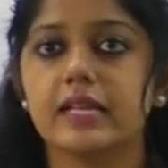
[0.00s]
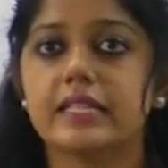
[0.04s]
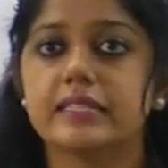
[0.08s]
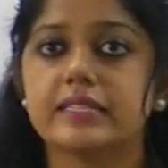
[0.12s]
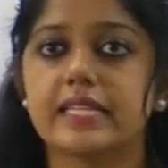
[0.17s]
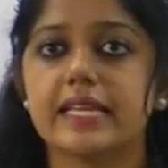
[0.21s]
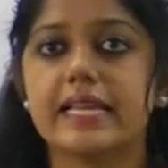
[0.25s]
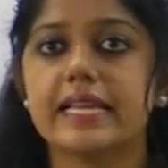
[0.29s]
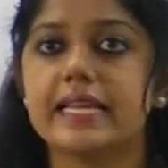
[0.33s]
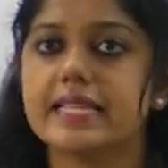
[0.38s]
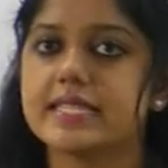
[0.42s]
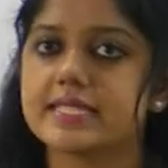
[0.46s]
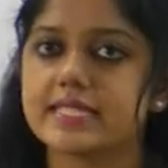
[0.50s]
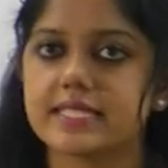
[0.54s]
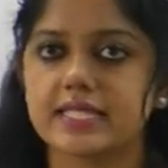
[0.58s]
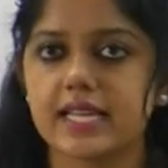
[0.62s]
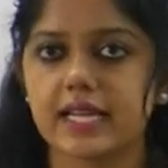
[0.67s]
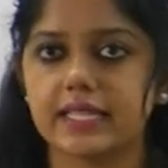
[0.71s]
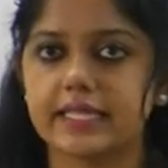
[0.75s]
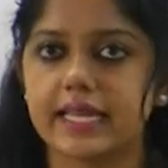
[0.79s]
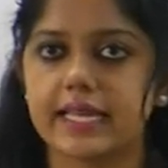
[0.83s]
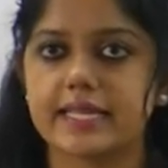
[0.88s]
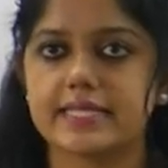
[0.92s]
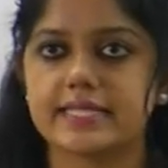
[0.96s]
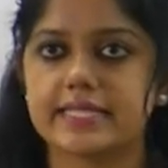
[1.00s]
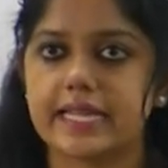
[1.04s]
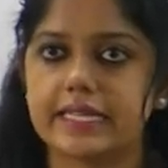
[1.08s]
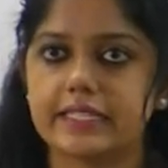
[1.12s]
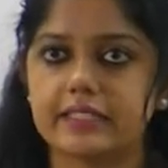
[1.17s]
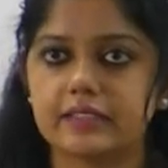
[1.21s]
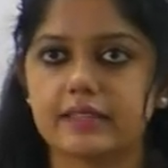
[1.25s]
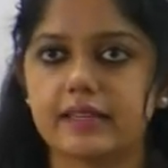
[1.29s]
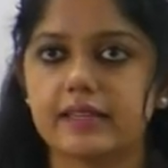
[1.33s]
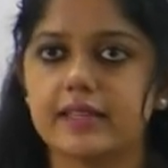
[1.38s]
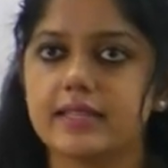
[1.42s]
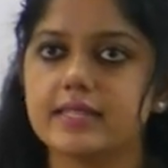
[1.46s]
three lists are there,
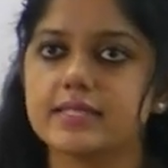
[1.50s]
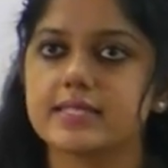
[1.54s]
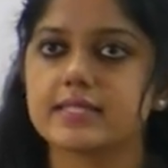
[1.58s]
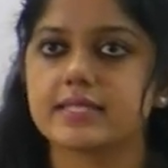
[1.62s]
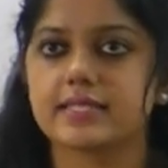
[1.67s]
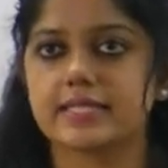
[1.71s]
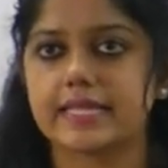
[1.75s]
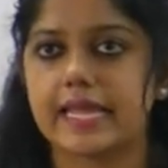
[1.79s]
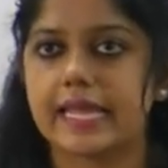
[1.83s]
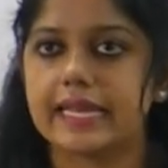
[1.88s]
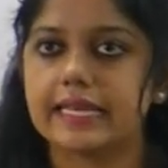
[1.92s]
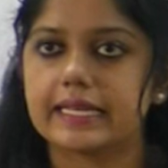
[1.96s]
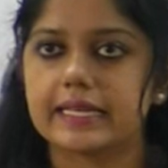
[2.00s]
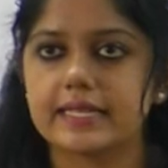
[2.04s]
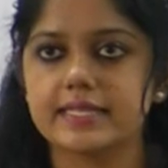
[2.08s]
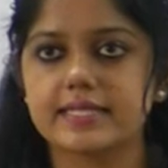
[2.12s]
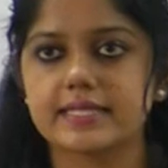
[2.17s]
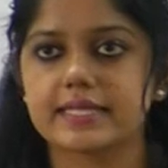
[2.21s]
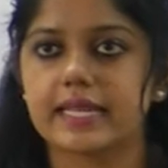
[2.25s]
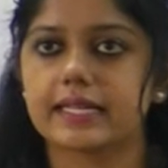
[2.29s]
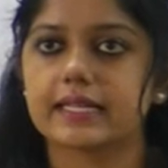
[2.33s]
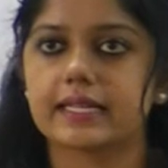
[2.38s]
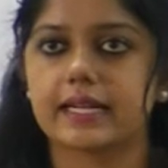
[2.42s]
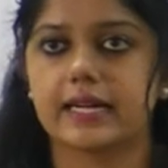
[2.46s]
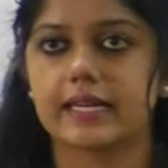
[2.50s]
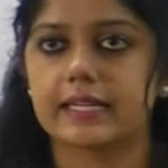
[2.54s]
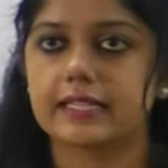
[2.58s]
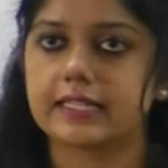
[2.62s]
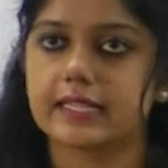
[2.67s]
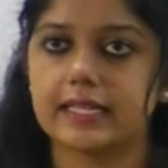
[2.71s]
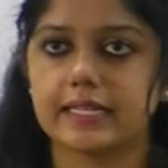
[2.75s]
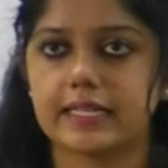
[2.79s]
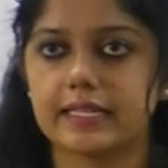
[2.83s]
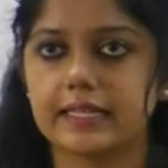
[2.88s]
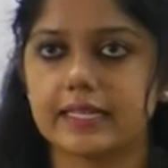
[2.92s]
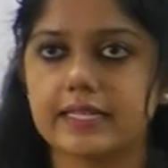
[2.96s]
central list, state list and
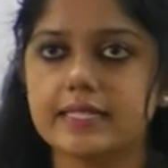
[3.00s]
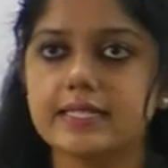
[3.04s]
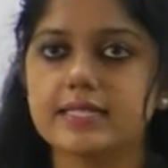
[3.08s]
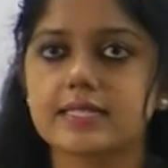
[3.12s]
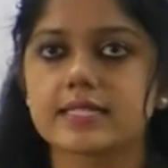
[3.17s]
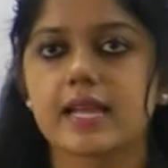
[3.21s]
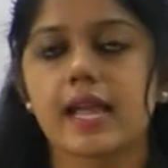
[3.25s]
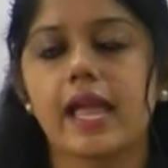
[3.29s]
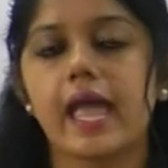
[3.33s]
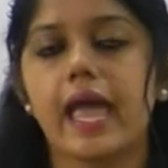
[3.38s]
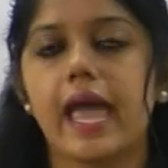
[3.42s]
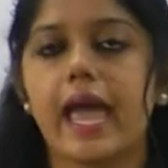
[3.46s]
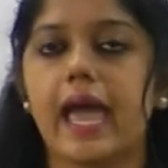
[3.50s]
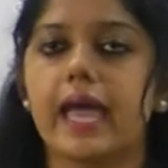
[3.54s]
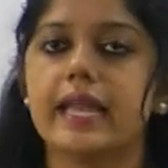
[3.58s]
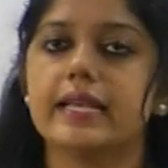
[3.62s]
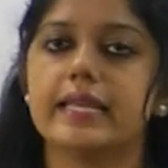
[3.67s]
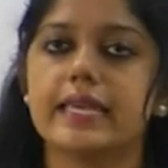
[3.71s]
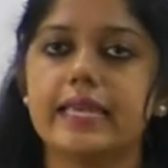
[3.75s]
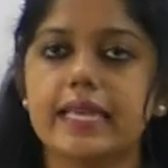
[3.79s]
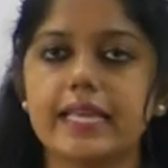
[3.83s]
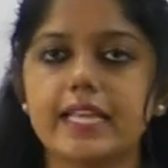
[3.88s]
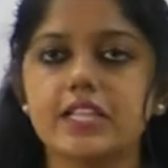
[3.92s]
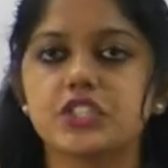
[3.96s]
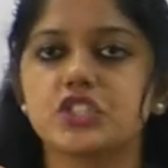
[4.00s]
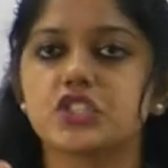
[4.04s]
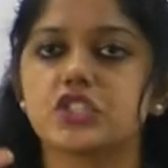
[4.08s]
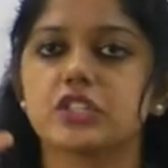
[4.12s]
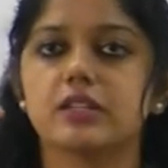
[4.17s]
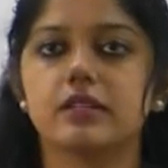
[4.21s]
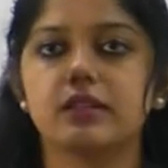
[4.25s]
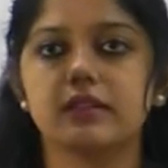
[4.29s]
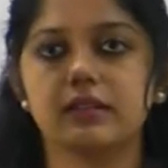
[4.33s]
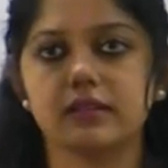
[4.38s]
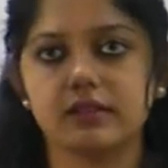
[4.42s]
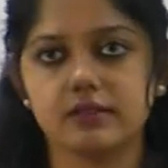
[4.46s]
concurrent list, and each
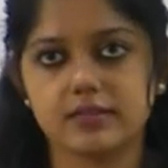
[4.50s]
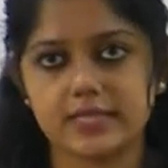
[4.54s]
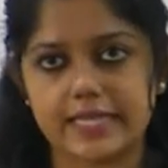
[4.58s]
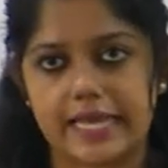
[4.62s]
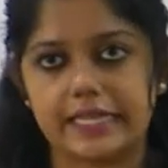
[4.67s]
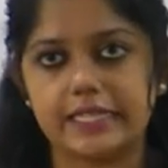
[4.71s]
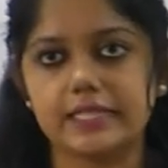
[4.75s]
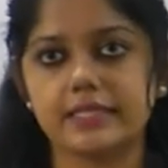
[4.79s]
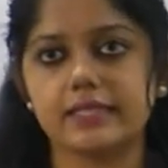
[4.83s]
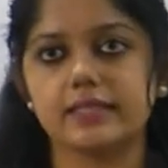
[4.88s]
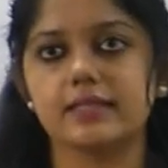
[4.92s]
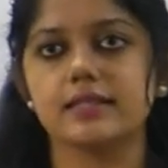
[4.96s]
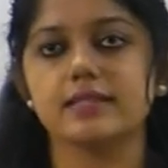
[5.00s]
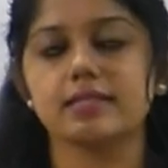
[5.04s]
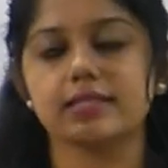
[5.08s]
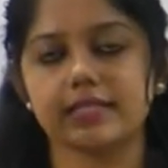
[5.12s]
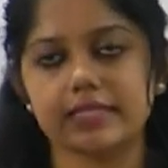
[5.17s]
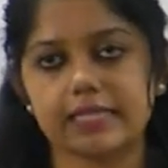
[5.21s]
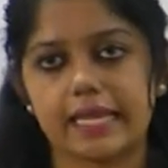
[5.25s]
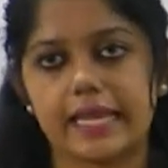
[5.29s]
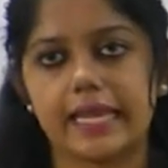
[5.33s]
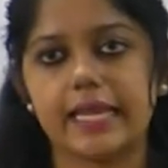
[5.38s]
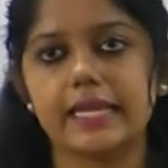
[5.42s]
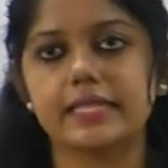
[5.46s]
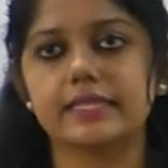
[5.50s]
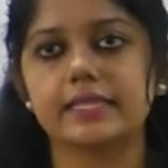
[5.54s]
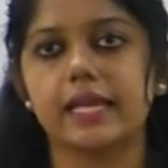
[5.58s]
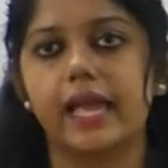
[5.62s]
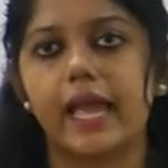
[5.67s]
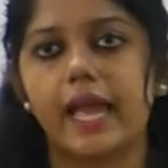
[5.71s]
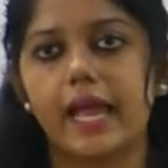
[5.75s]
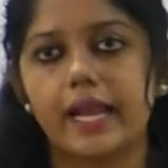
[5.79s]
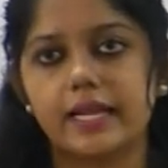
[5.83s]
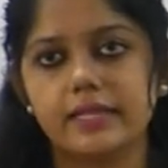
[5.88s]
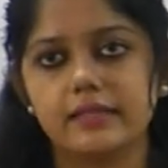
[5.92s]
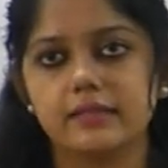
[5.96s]
center, state
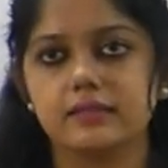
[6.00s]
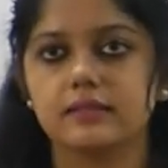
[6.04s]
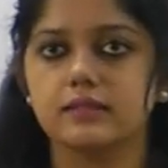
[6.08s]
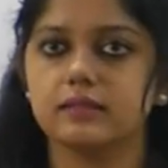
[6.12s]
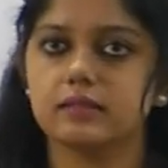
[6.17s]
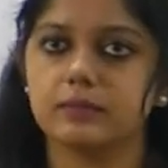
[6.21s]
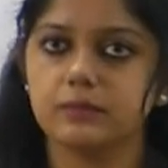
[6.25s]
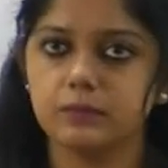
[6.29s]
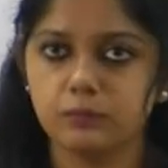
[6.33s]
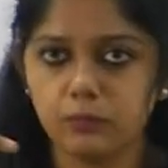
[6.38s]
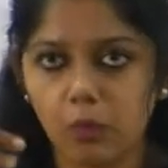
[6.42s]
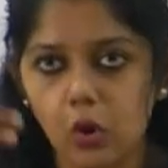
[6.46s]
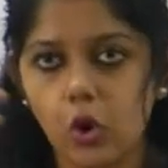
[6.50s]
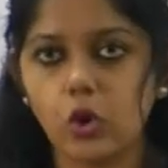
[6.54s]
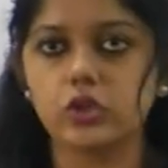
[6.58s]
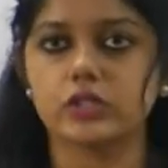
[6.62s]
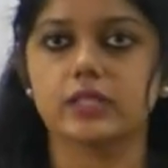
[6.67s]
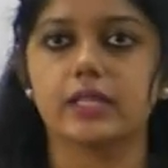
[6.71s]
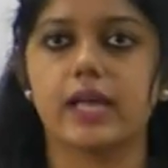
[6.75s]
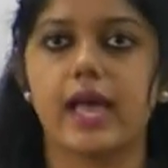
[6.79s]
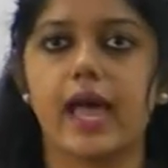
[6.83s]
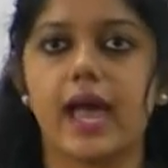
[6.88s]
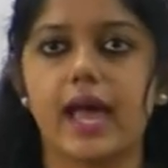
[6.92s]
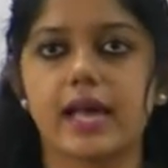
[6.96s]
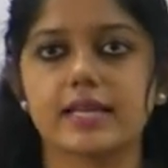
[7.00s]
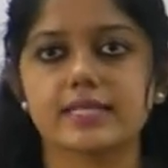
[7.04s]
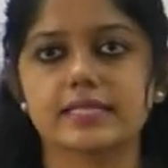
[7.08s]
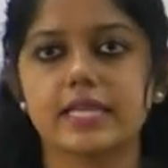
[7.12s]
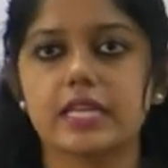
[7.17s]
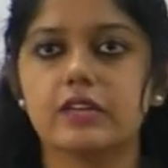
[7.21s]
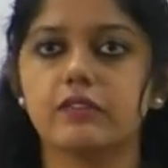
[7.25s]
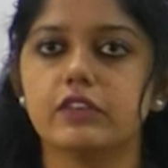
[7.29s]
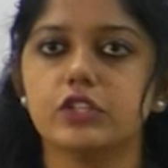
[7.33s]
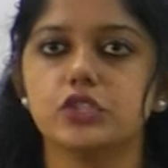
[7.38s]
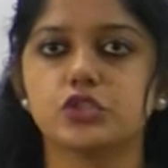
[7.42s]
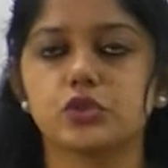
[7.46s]
and both has
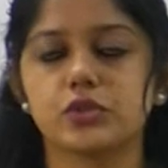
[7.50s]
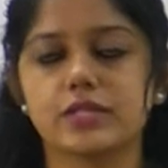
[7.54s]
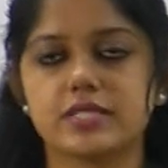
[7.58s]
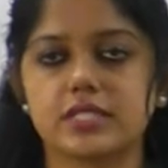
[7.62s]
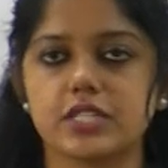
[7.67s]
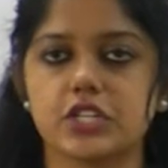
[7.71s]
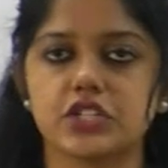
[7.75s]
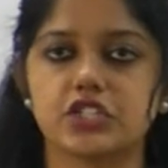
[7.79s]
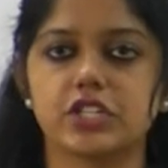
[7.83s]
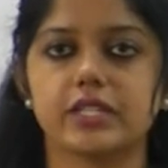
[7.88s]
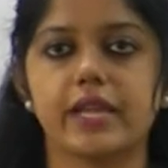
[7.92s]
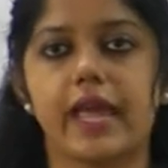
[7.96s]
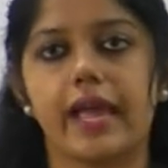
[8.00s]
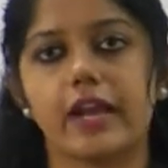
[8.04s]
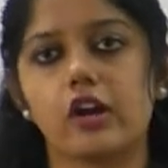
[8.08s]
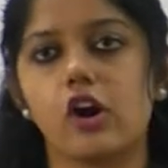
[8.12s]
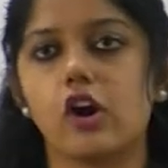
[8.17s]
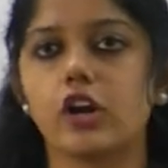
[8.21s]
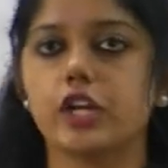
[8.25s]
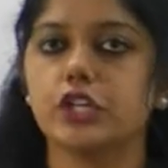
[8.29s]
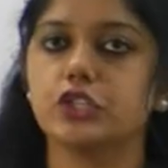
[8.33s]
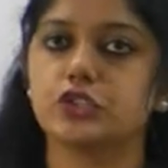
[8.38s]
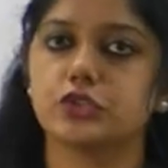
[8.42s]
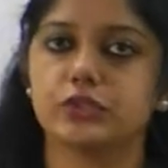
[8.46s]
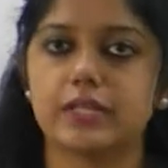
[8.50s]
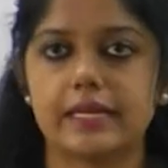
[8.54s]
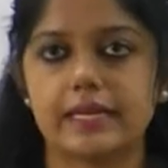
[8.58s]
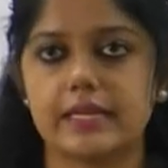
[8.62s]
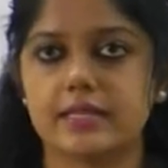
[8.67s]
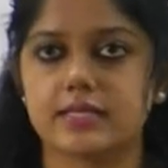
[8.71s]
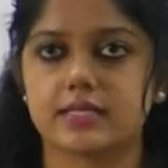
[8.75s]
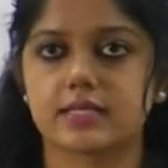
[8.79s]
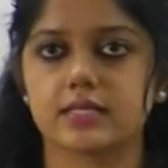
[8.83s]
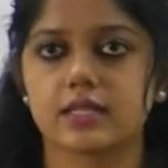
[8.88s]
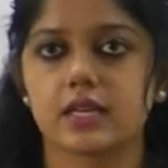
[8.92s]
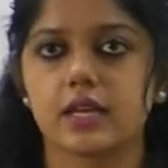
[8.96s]
given jurisdiction according to the
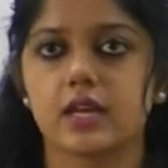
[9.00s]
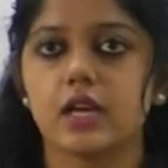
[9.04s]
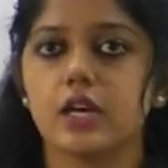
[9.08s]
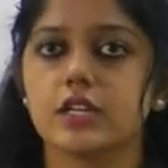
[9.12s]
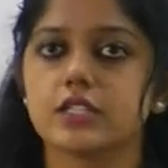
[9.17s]
list.